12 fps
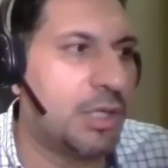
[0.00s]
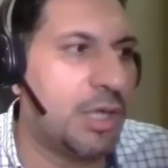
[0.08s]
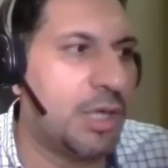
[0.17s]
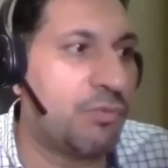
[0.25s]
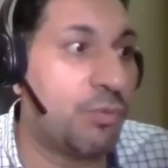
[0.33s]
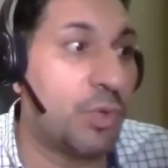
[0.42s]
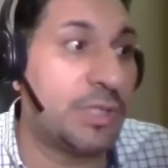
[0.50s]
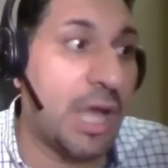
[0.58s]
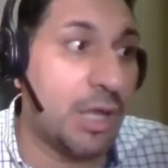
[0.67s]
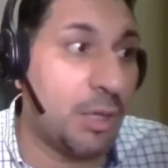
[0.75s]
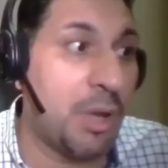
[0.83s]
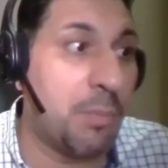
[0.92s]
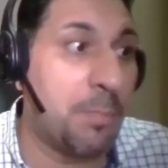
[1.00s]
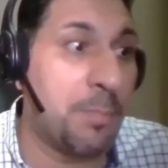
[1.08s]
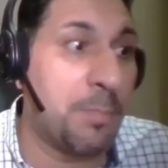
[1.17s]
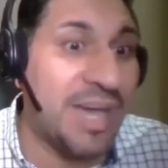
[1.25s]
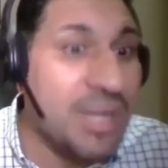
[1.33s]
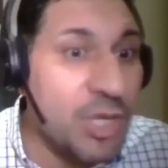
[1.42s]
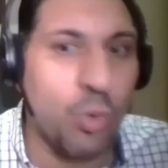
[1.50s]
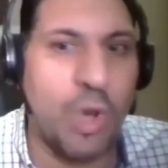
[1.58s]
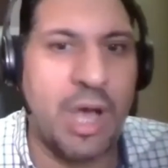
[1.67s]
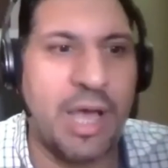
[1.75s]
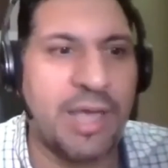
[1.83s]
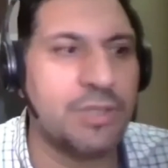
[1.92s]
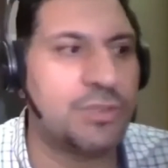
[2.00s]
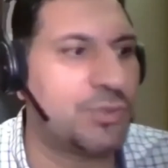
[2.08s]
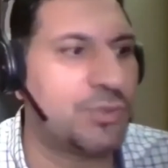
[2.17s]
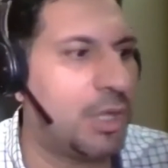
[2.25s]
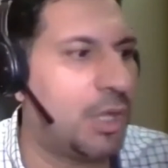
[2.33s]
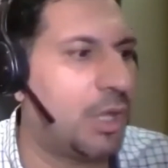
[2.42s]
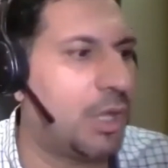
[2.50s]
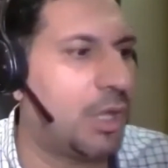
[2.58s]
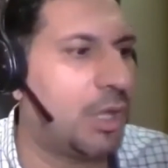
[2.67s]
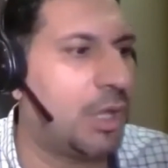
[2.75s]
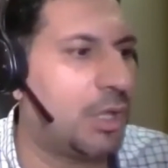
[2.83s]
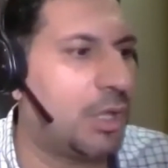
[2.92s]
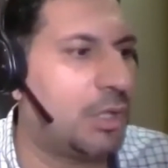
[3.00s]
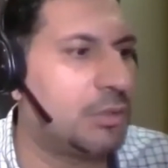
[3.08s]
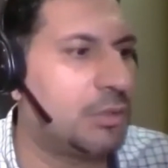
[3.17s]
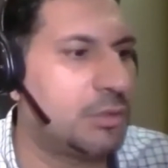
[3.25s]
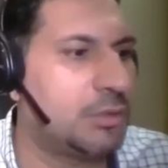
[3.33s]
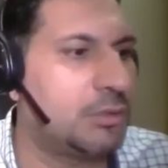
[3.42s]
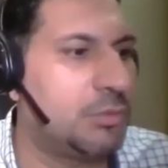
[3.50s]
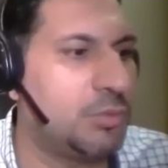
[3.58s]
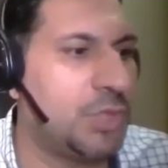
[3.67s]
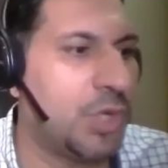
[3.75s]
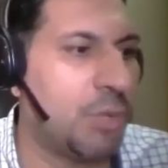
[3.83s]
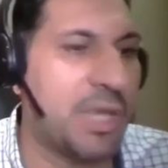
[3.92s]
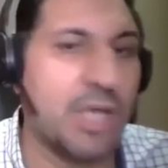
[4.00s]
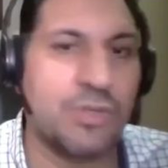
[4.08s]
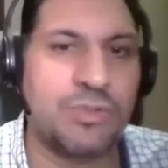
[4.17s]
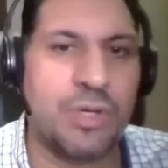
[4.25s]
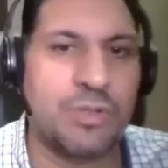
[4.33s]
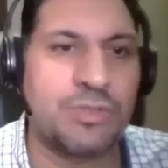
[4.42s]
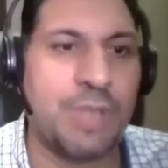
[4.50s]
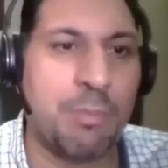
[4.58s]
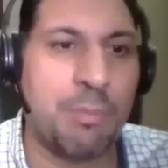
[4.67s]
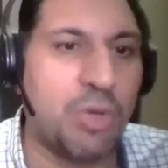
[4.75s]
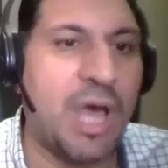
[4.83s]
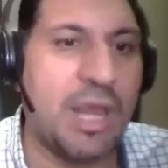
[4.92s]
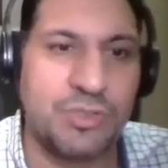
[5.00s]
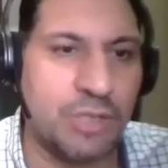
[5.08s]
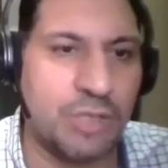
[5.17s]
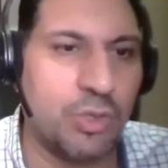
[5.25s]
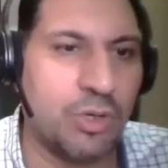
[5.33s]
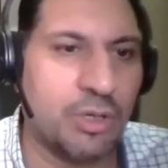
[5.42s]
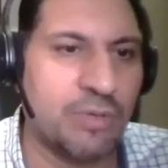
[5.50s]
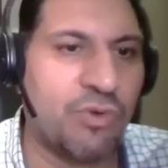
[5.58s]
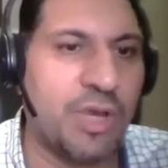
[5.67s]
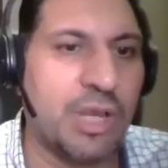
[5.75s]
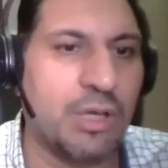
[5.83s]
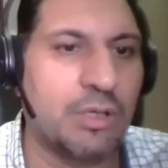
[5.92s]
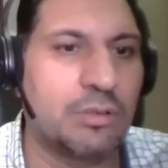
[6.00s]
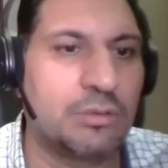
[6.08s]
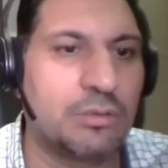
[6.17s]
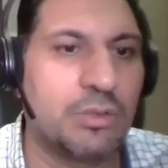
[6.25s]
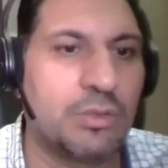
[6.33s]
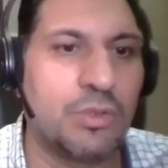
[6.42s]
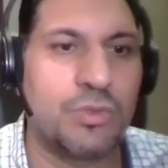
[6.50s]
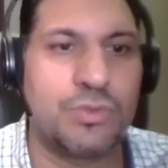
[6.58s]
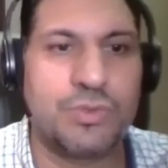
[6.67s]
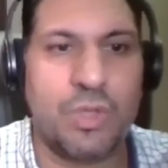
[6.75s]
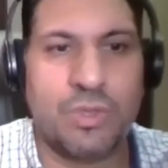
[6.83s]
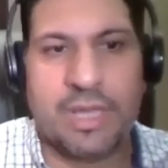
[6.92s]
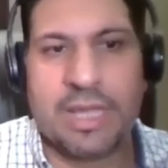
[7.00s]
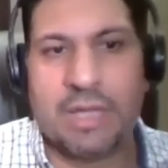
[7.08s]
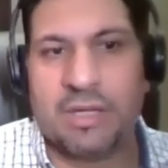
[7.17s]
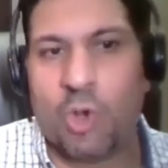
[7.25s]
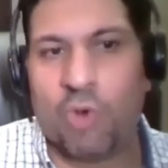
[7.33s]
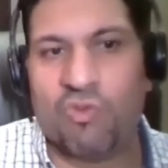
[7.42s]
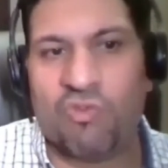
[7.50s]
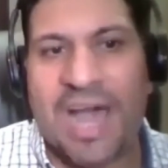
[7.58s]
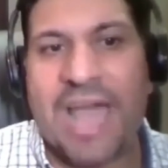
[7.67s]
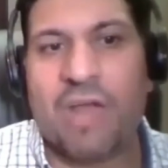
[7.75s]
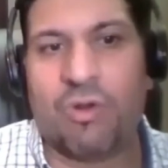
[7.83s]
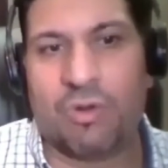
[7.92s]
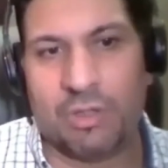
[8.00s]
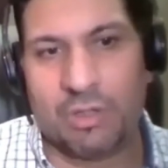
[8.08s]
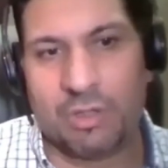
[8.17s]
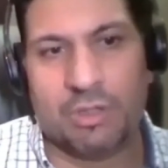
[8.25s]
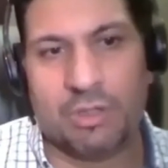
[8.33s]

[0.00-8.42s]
if we're talking about money-wise, you know, because there's some products are totally free, so they can go viral,